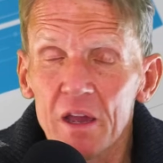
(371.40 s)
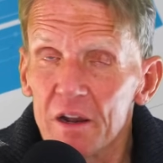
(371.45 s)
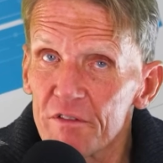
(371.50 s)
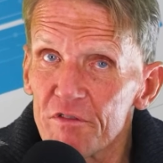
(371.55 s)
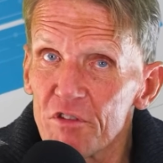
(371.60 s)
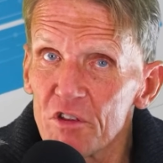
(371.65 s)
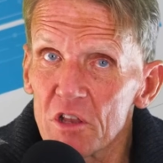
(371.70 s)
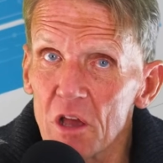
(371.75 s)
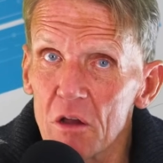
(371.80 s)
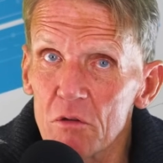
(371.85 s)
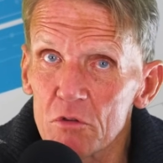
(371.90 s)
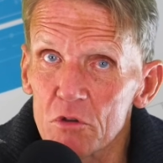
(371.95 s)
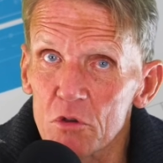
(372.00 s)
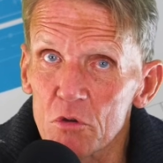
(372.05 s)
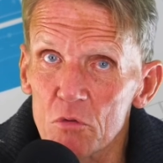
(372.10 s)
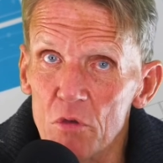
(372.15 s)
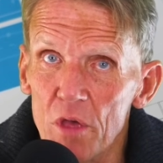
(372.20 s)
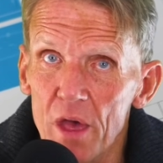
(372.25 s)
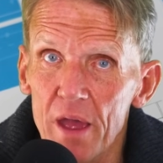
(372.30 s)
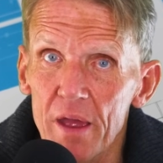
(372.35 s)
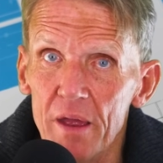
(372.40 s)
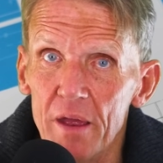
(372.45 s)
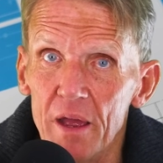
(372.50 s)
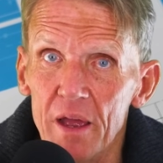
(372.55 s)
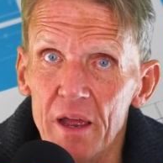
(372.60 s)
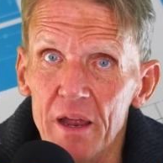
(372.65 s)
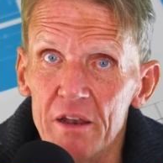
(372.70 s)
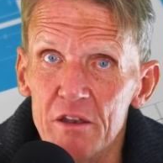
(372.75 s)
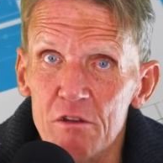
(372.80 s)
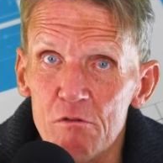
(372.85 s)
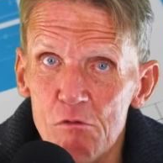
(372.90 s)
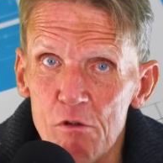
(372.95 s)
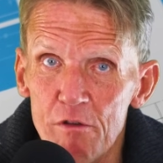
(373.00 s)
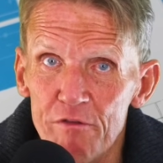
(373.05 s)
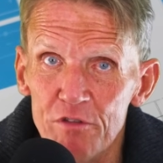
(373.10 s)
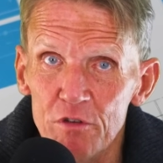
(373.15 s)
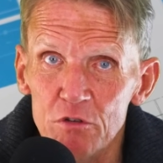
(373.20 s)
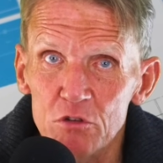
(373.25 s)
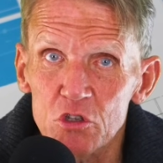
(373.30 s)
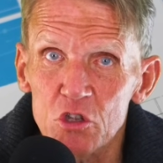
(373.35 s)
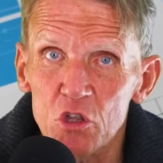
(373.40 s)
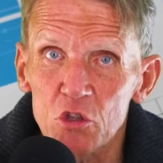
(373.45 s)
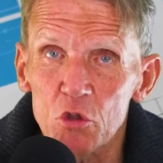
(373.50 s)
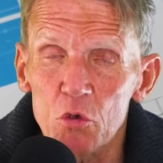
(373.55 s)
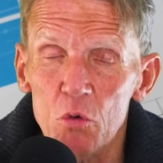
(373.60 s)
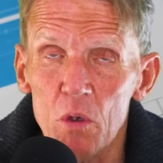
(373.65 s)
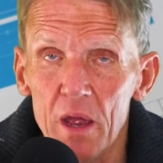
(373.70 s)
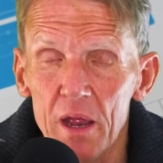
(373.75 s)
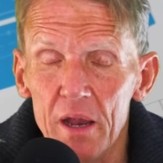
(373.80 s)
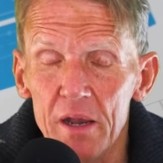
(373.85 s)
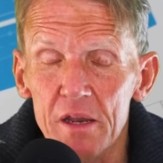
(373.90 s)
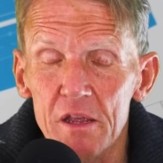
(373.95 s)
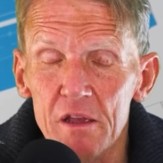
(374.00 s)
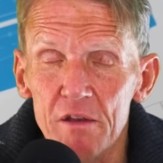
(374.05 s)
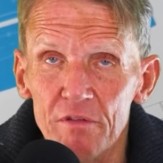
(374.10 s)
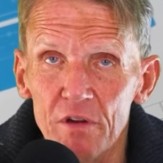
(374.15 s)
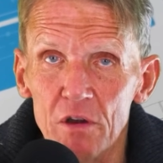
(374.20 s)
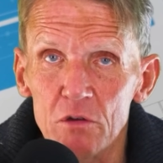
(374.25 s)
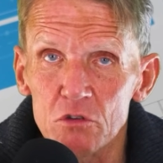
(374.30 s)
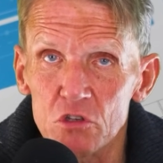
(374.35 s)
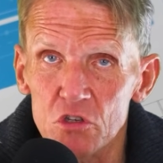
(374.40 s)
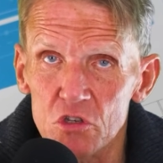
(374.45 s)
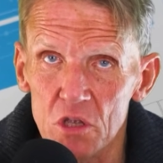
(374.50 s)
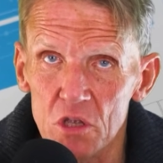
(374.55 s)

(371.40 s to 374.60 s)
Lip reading: And if you don't do that and you refuse to do any of those